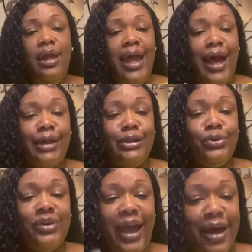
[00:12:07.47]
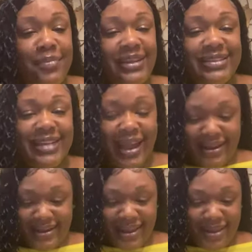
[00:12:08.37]
Hallelujah. I'm
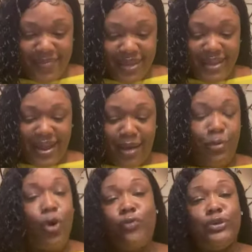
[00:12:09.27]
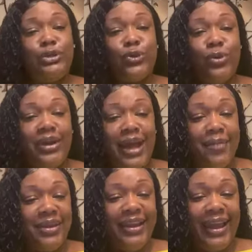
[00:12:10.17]
excited. Amen. I'm overjoyed. I'm
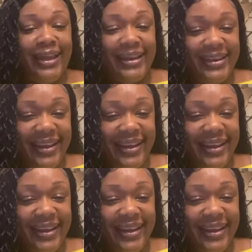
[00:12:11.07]
elated.